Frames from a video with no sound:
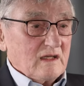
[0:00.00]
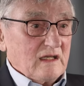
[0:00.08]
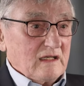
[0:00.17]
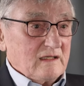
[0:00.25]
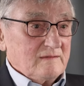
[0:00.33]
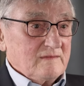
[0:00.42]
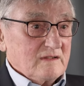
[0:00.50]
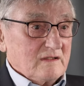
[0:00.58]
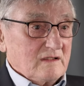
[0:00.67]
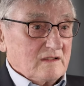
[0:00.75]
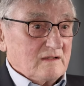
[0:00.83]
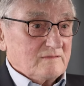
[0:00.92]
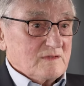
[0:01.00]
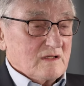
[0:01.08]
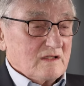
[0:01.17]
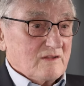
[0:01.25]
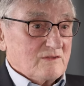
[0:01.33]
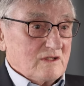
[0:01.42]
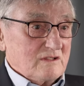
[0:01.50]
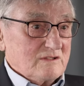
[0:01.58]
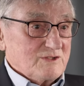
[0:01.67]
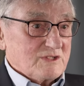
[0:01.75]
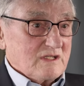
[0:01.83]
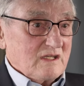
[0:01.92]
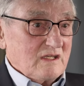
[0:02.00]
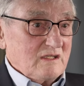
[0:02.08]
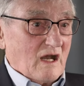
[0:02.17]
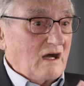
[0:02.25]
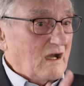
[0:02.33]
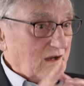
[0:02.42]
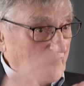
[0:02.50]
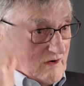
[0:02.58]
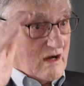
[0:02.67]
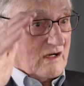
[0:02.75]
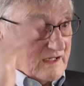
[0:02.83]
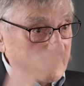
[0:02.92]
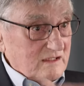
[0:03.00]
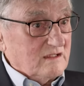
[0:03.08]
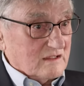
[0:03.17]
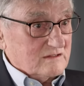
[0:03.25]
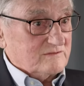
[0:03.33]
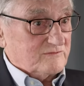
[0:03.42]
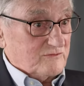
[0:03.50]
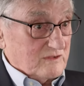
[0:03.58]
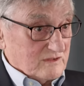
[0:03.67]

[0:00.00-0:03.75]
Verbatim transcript: And there's a hierarchy of